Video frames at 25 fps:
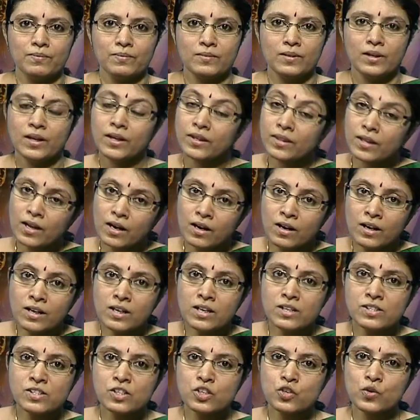In the earlier
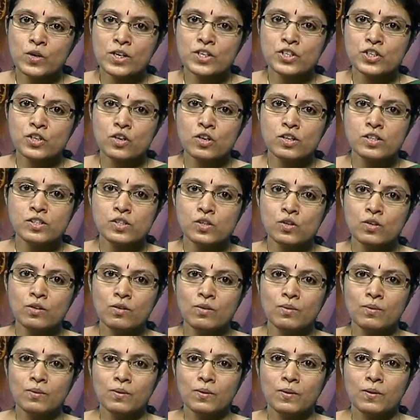situation also,
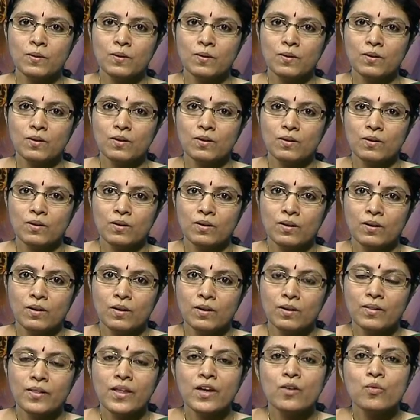
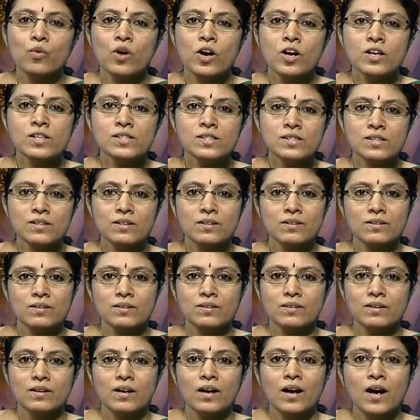there was
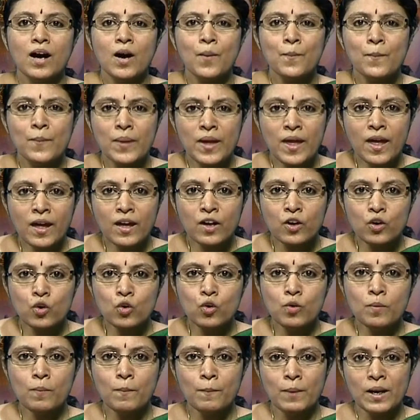a big
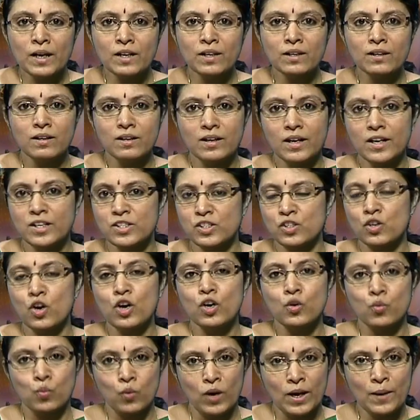room, but it's not
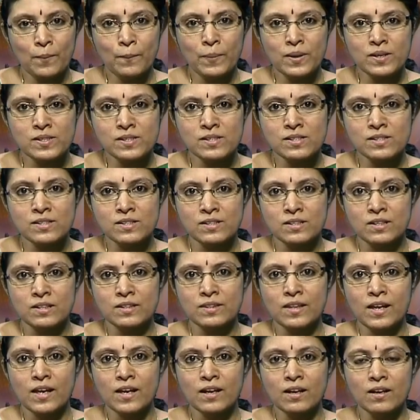one person sitting
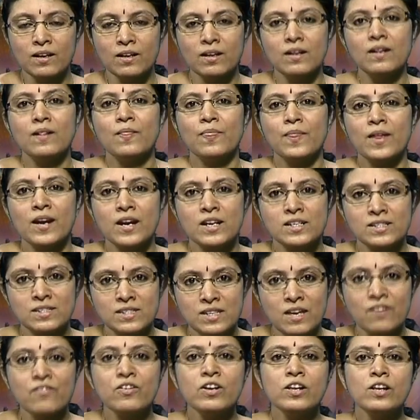there. There are
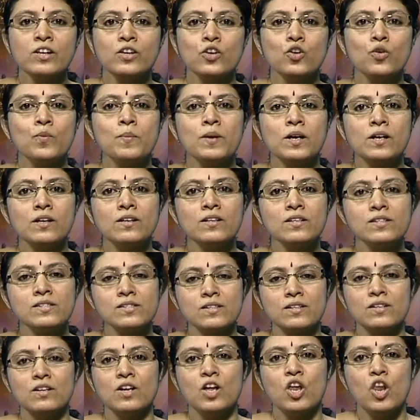several cubicles,
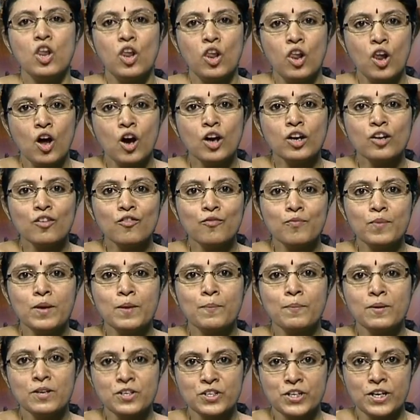lot of
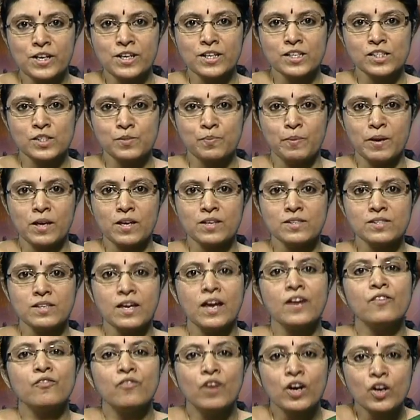people sharing space,
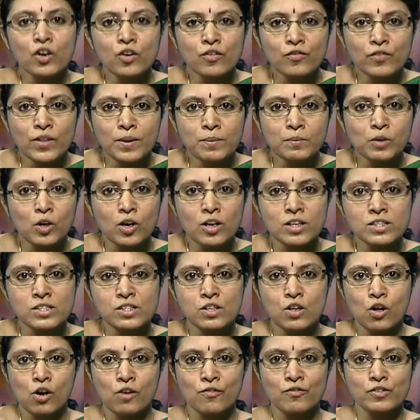and one of them calls the
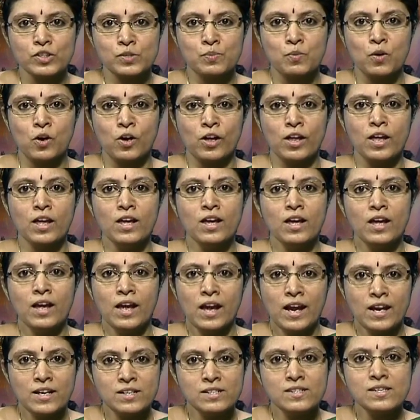office boy
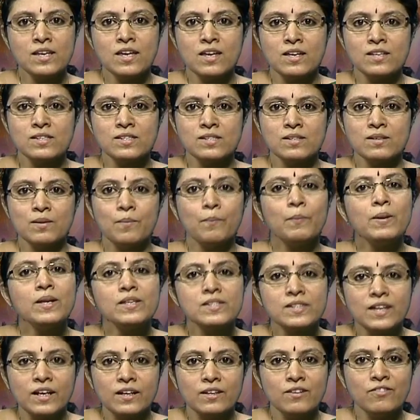and says, please
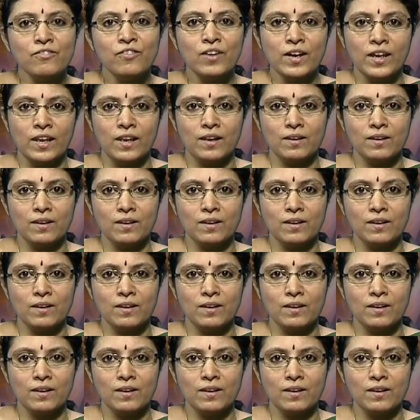get the file.